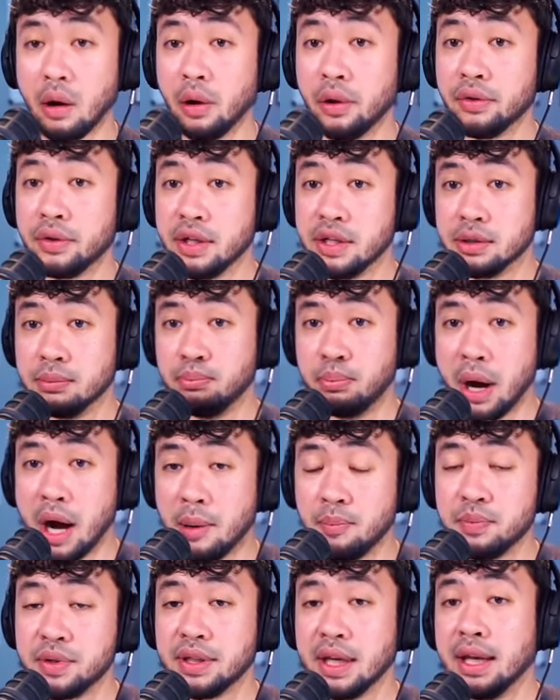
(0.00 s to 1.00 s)
all these
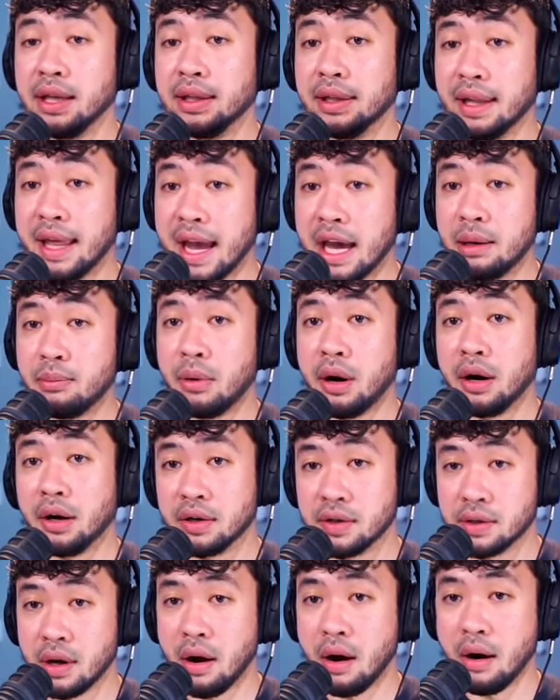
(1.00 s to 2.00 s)
bumps and
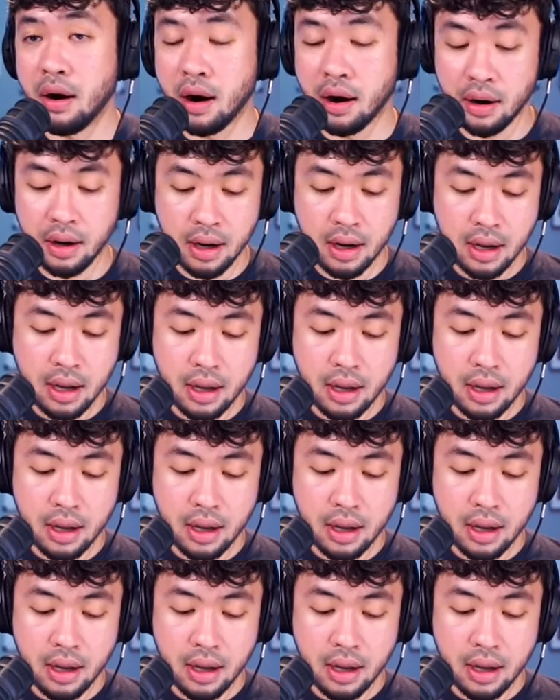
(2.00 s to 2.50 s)
landmarks are